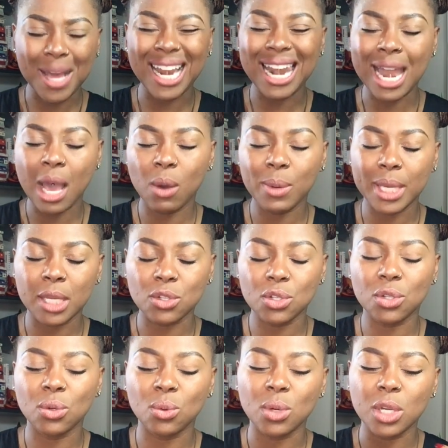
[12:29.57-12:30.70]
allowing
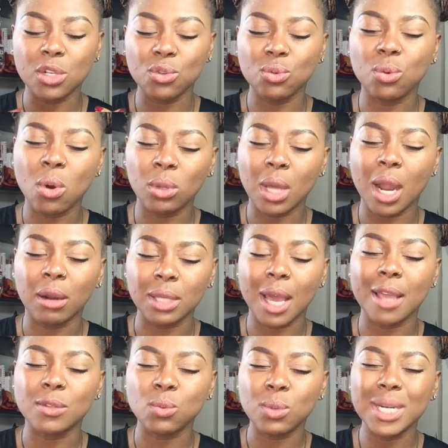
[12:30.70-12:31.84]
to control our lives?